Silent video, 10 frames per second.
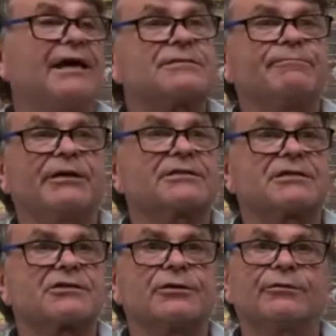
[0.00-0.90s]
but it's a
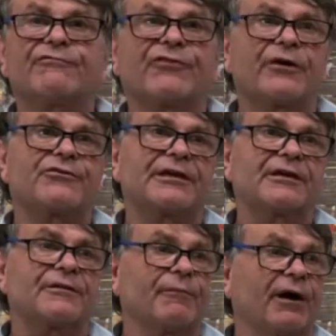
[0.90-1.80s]
to and fro thing
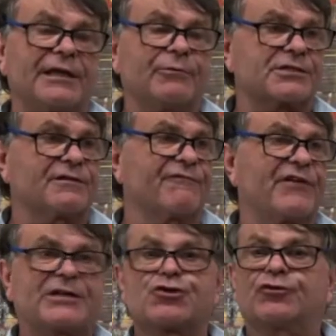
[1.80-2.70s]
in the mind. He was the
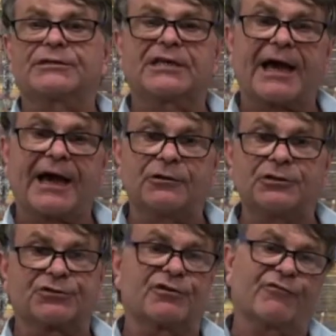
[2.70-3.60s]
veteran
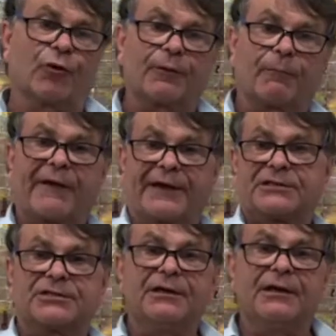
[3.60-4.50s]
gouger of oil
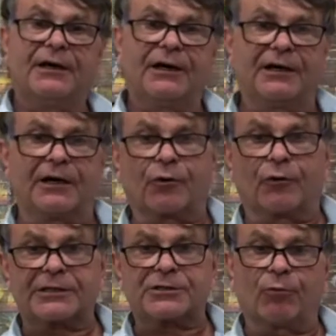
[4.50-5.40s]
paint
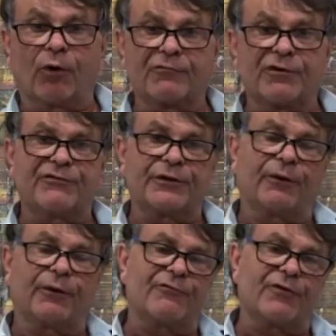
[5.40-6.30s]
according to one review
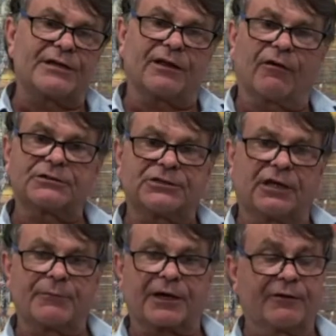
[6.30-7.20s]
I read a long
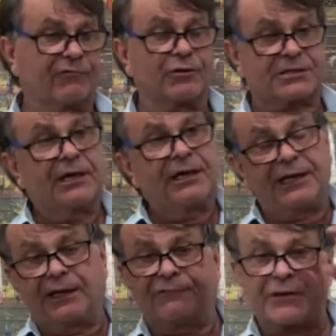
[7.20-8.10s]
time ago. Of course, he
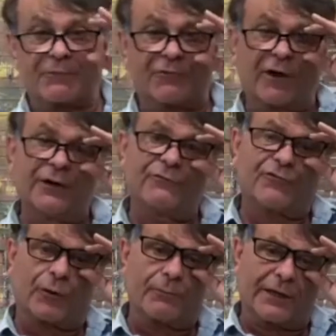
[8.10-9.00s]
lived up the road
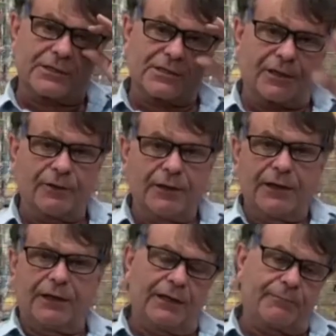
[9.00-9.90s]
from me, so
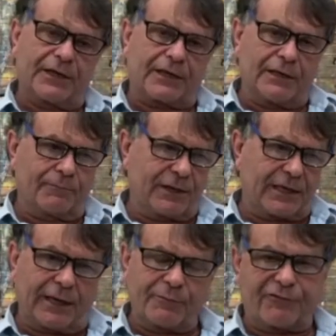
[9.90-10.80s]
it
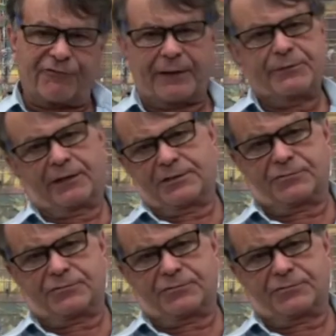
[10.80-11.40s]
became a fabulous